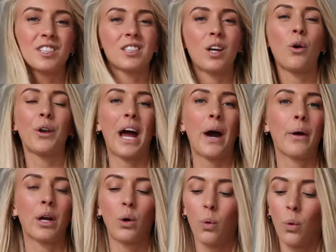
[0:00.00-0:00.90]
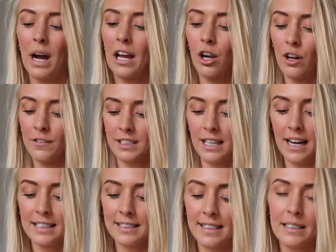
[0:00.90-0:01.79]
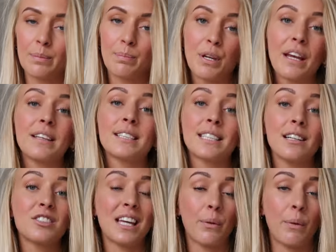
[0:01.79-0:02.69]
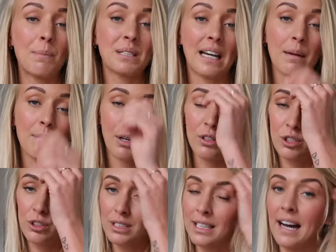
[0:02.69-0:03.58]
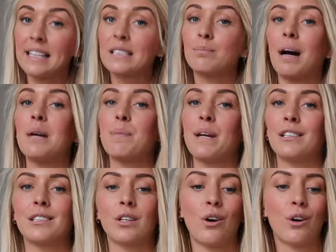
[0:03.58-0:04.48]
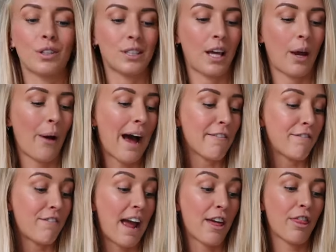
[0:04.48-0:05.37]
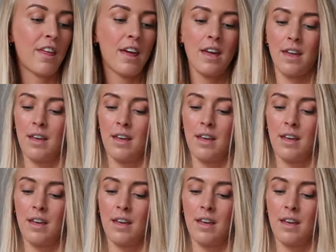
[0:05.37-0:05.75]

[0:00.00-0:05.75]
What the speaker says: have sold out in quite a lot of sizes, but you can still check the website because your size might be in stock, so have faith.